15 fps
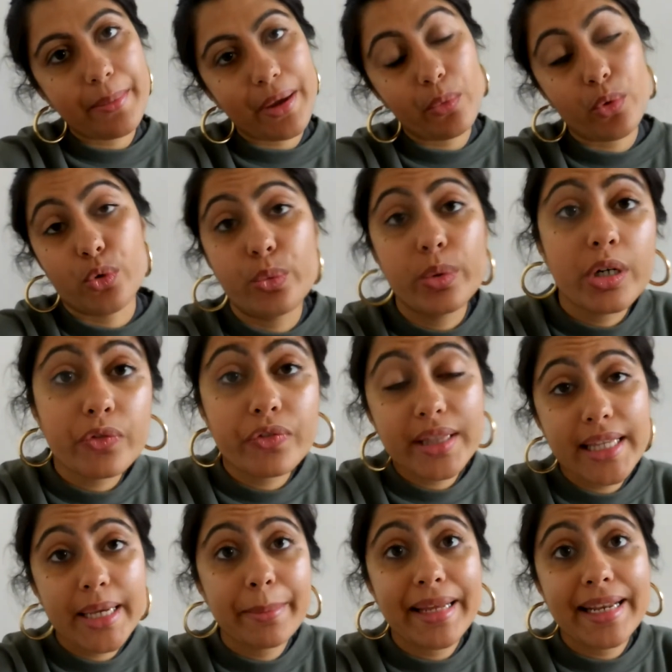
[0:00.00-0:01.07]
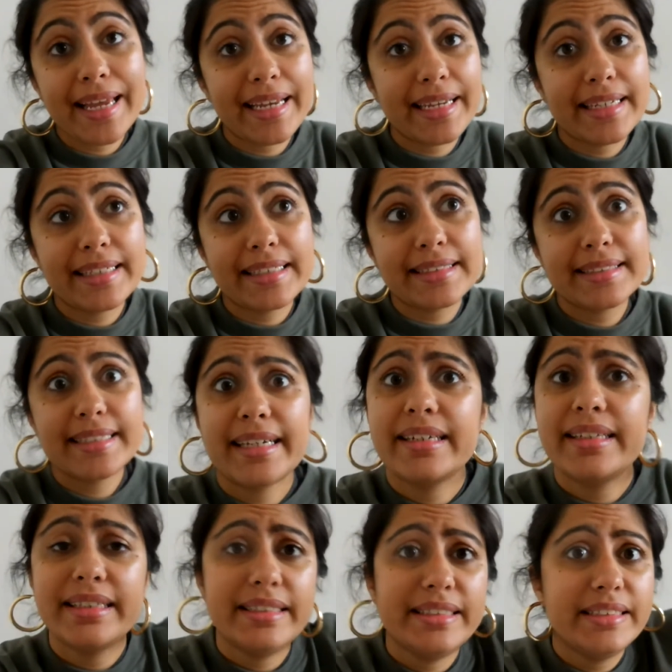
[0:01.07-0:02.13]
I want to work with them, and I
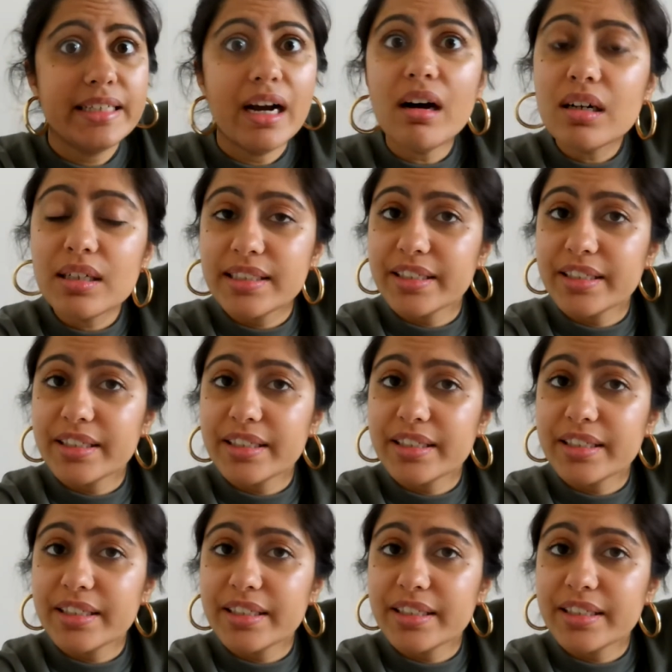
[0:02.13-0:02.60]
said yeah,